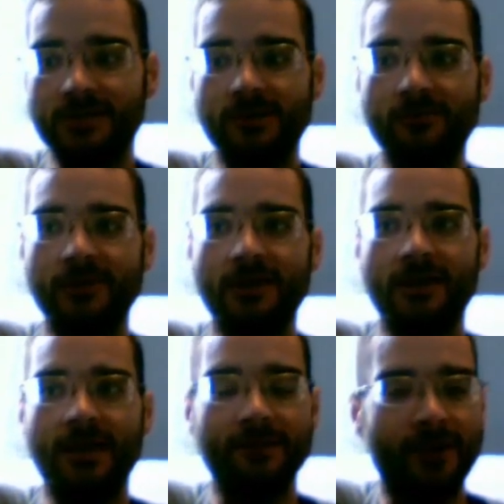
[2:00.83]
So
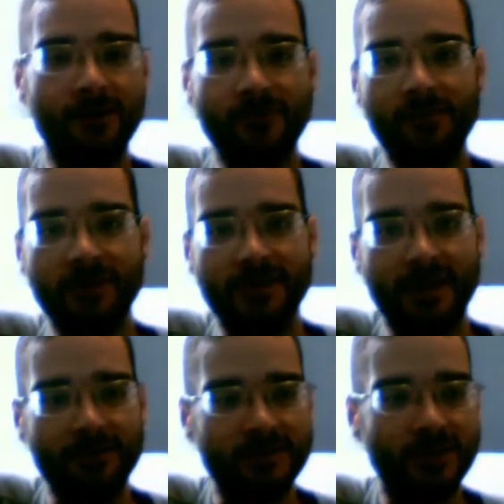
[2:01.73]
anyway, I'm rambling
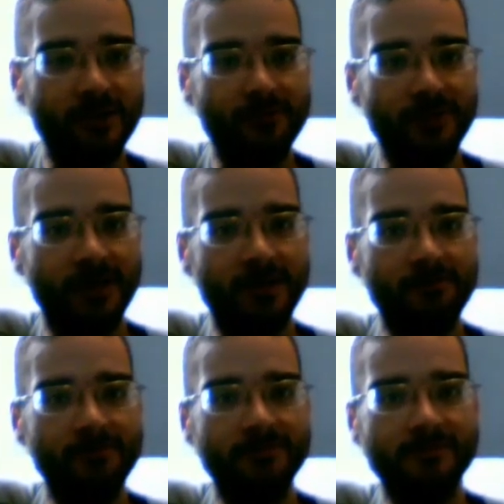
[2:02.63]
now. So
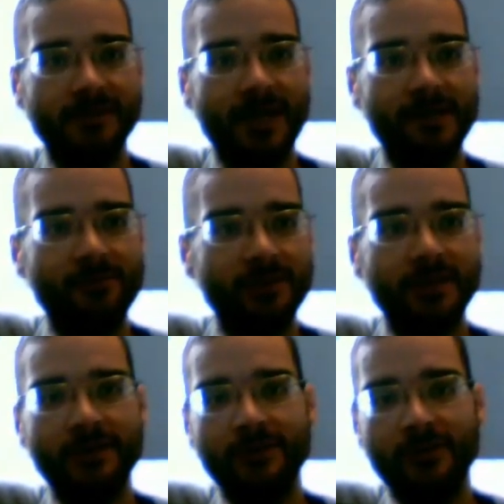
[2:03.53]

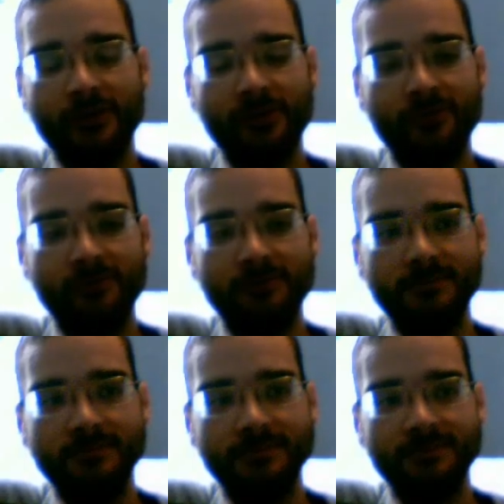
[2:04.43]
anybody who
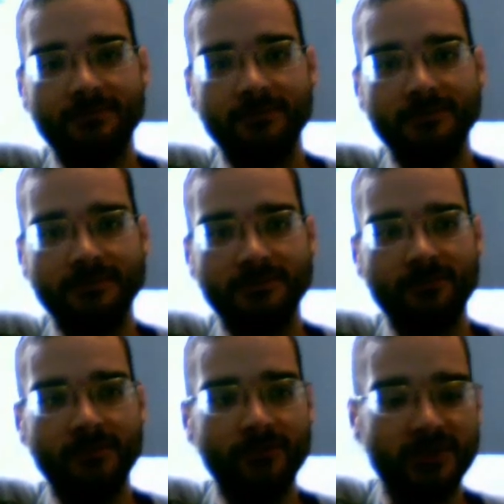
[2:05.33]

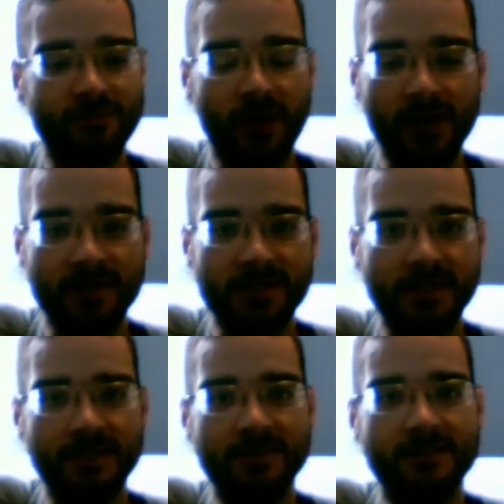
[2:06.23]
was behind the
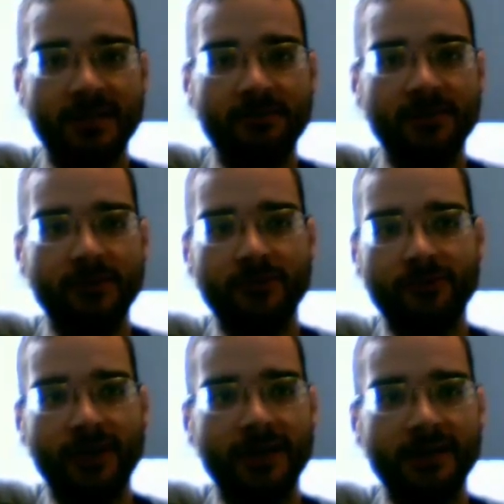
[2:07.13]
scenes, anybody who
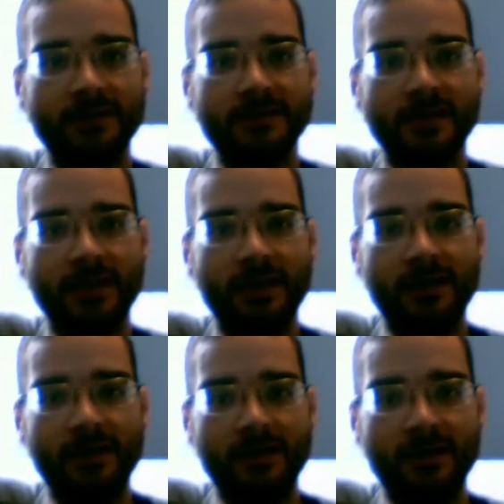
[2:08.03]
donated,
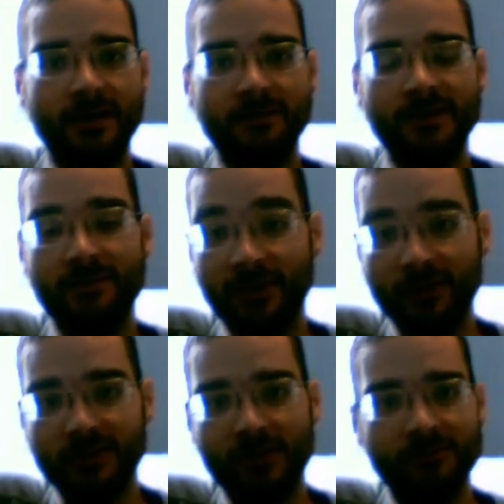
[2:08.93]

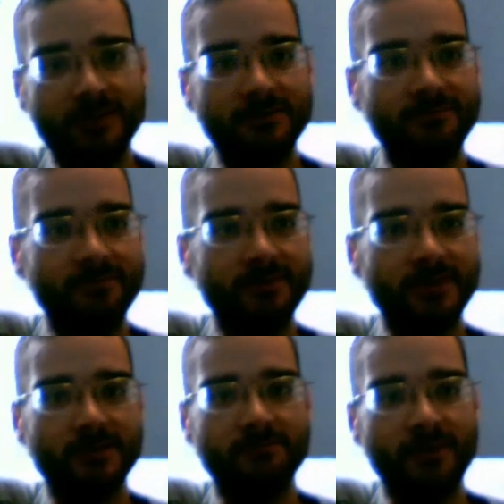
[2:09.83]
DPR Jones,
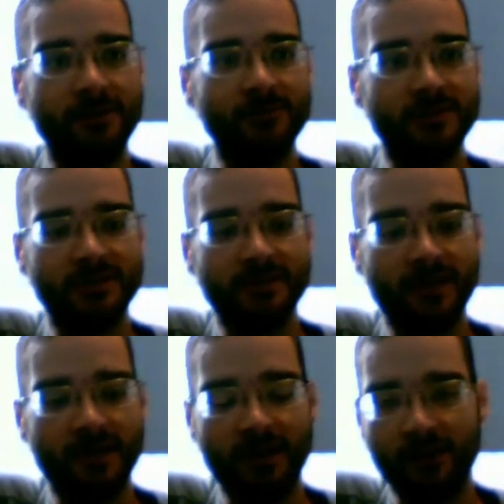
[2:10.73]
just it was
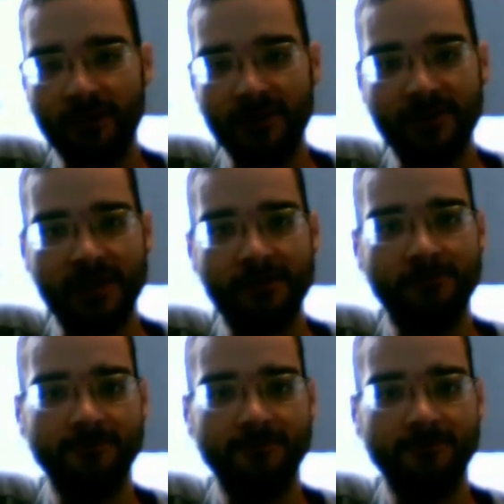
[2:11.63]
a great thing.